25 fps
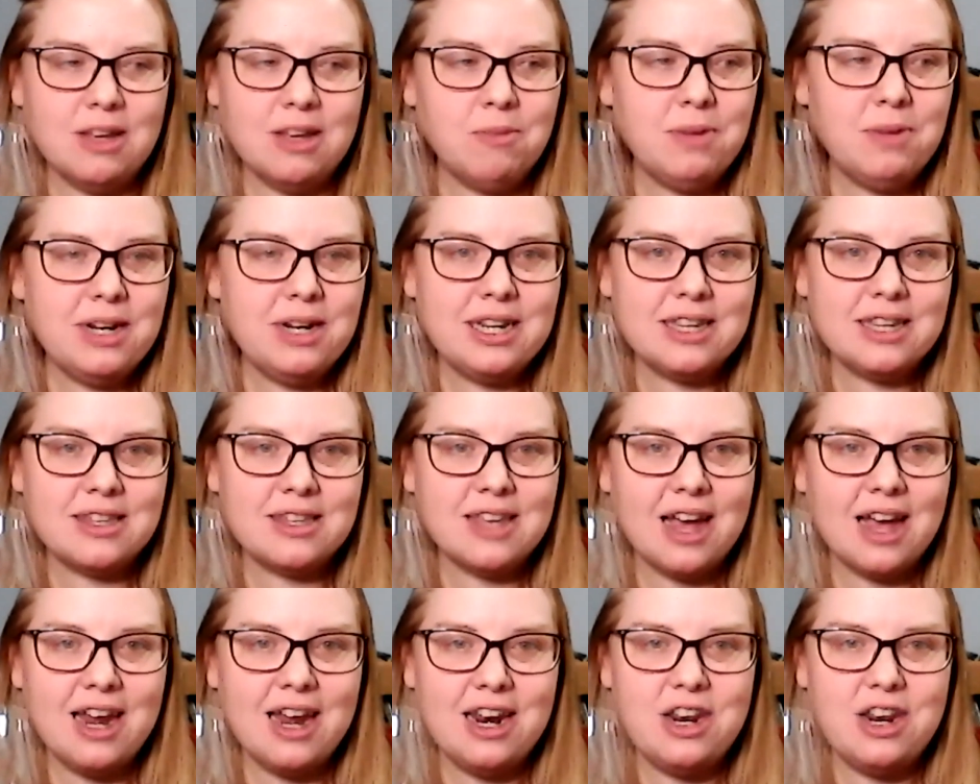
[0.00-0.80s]
And we
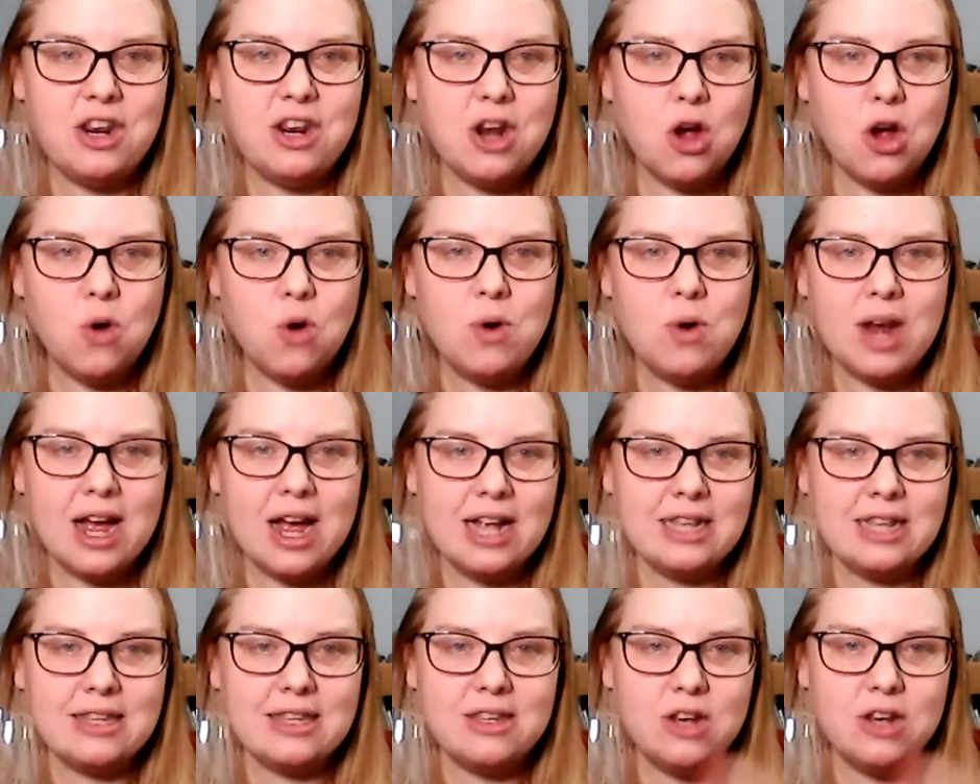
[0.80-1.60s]
decided no
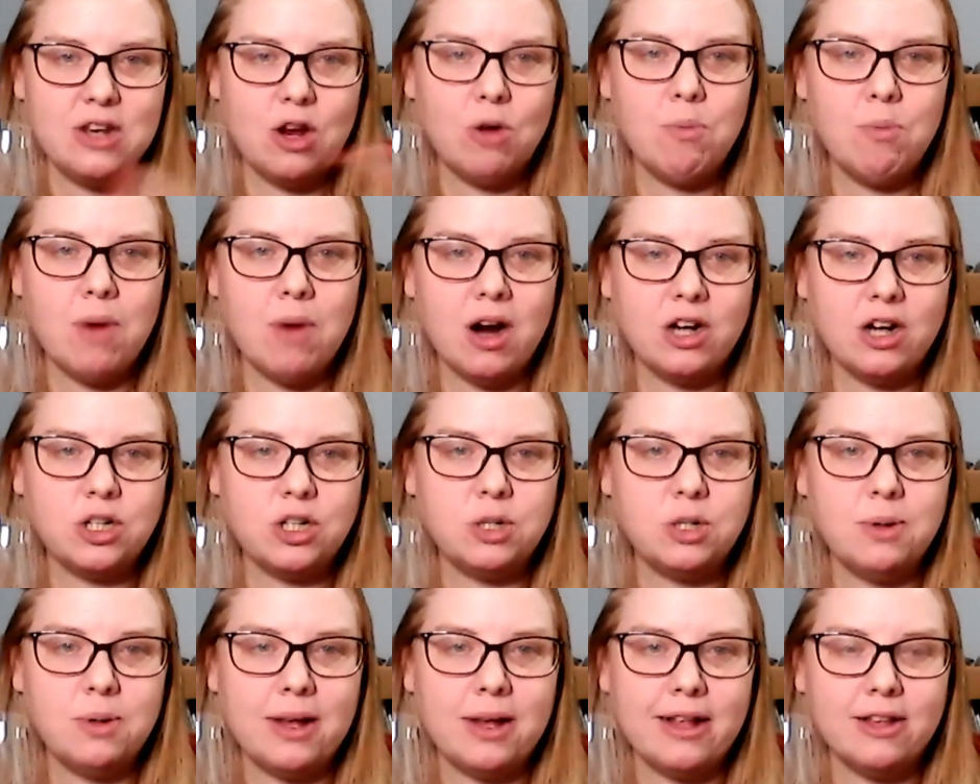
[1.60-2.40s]
nuts, no
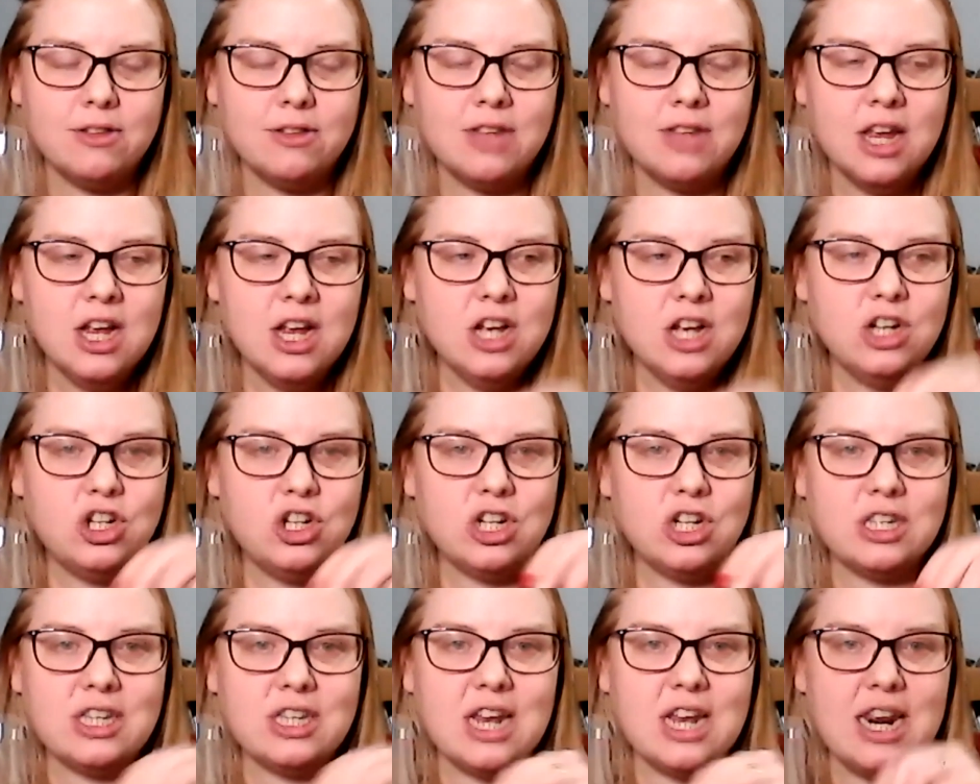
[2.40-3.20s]
marshmallows,
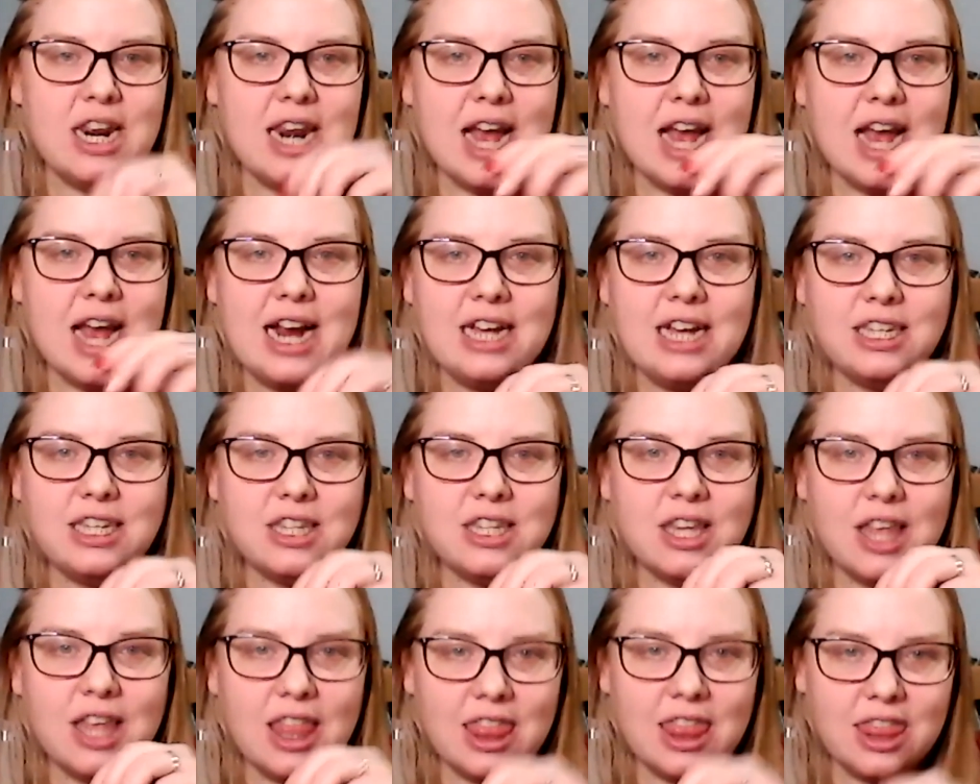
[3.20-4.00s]
just a
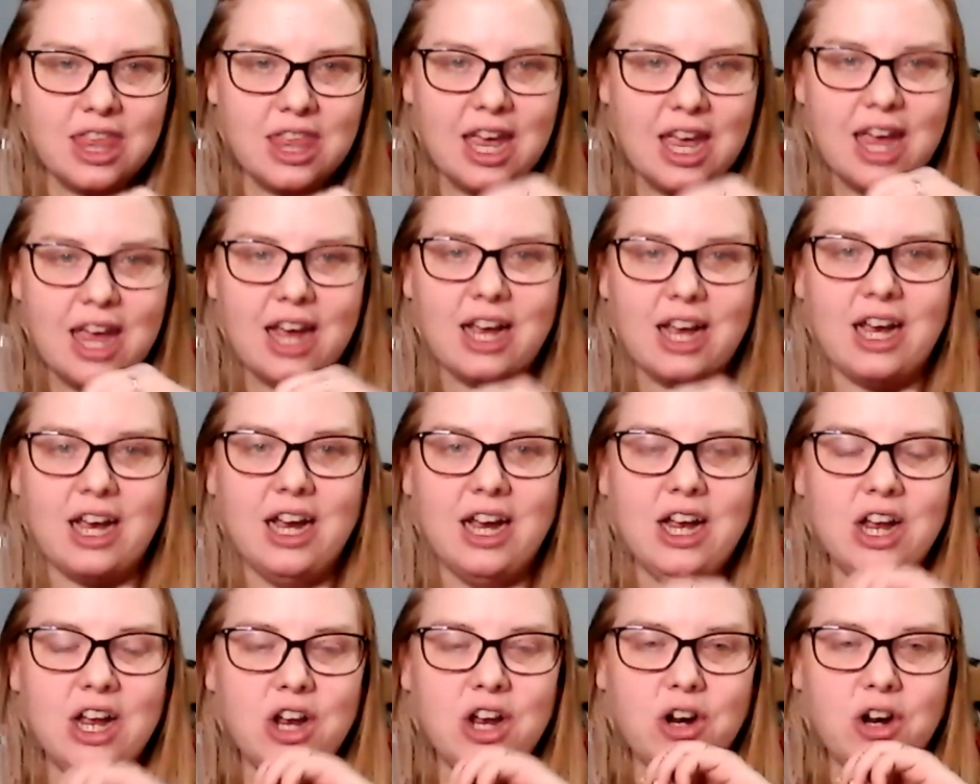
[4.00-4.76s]
nice thick